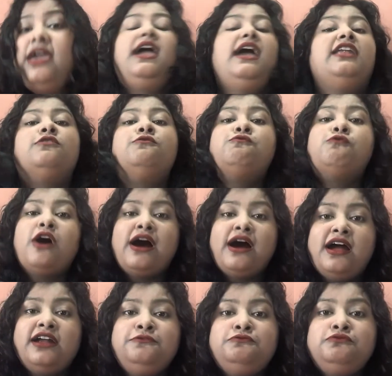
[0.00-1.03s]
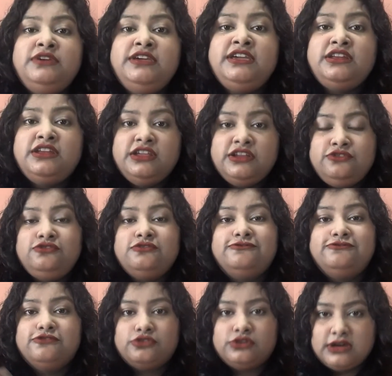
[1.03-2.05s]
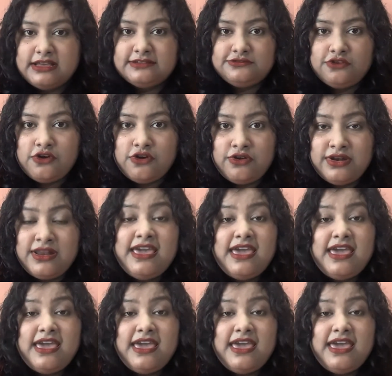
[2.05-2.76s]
and what we need to focus on